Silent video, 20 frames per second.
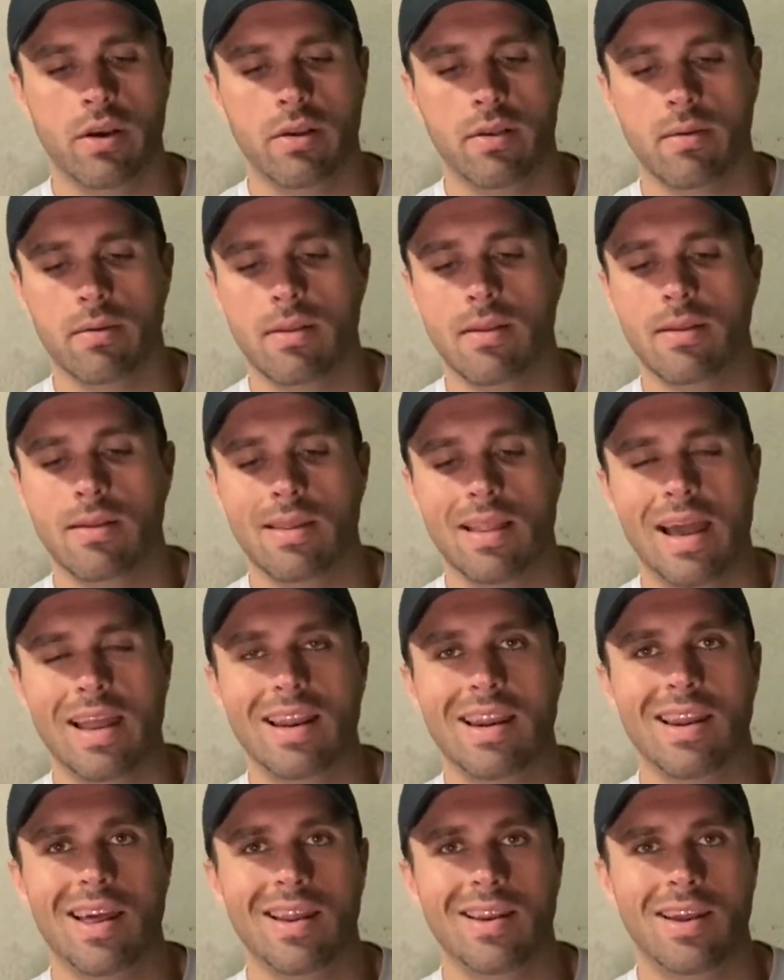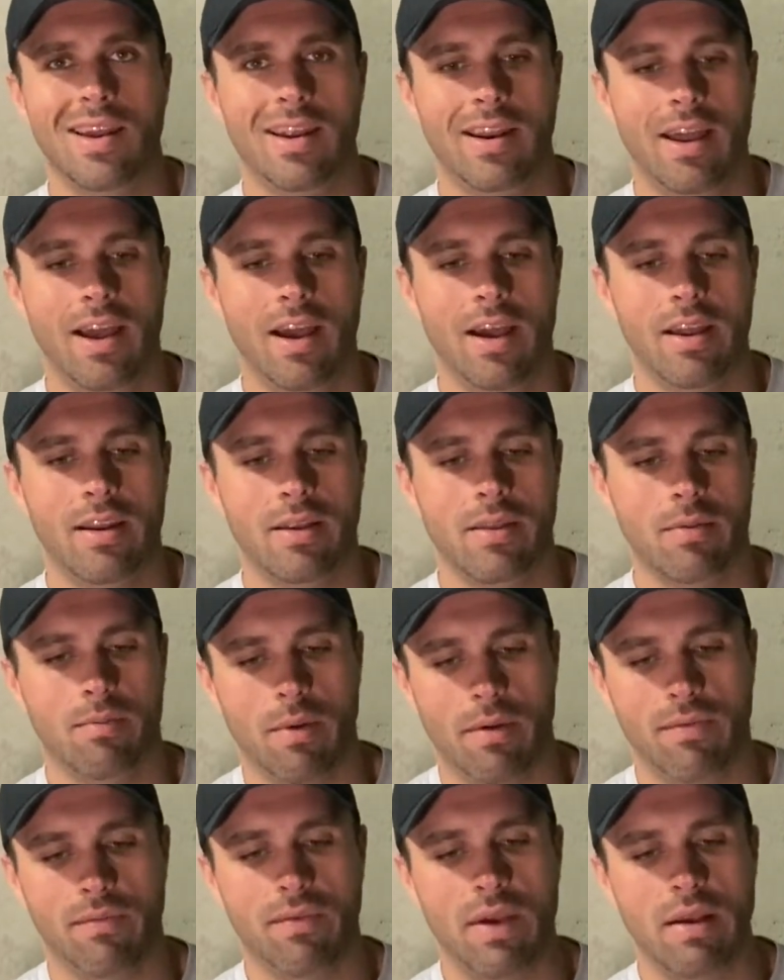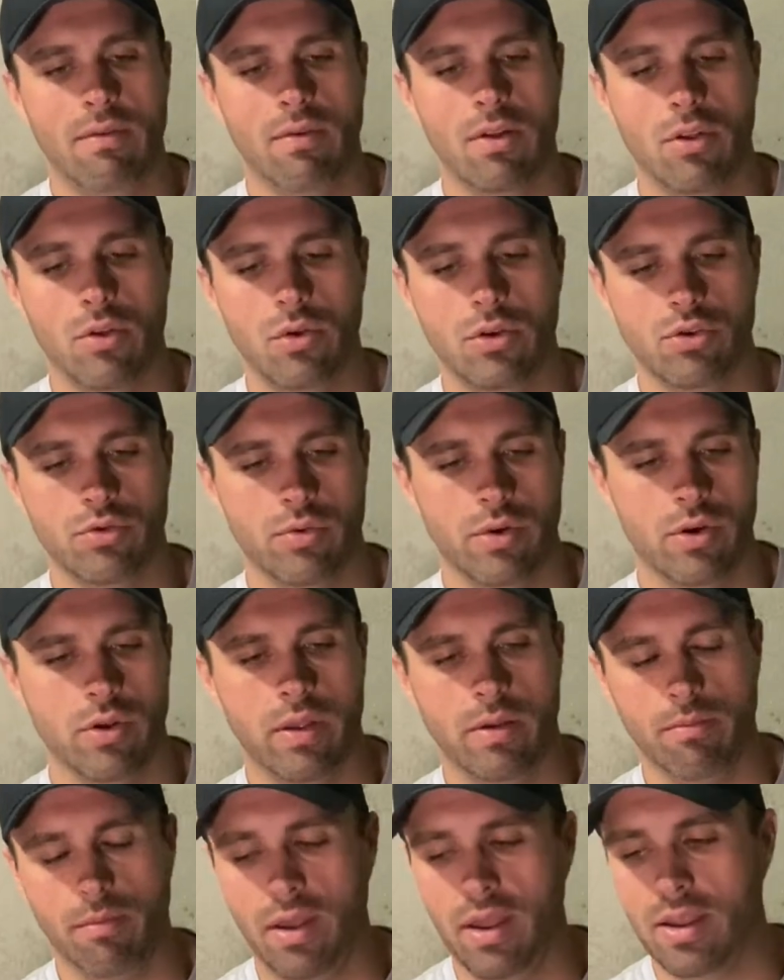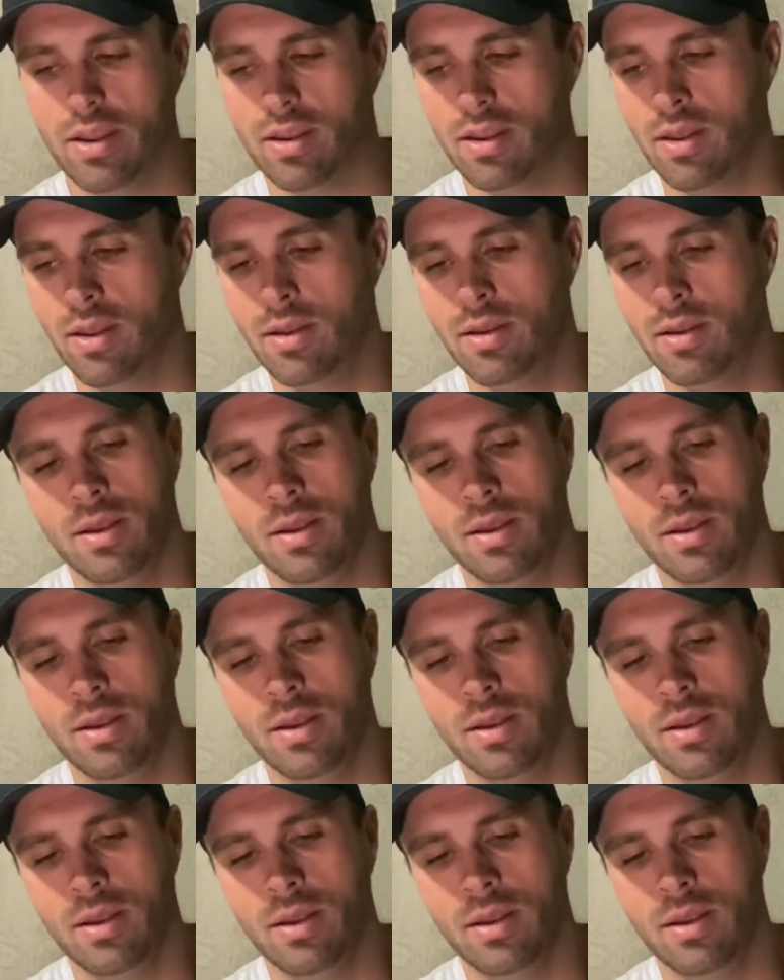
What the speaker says: It's $99.99. It's my favorite Lew's reel they make.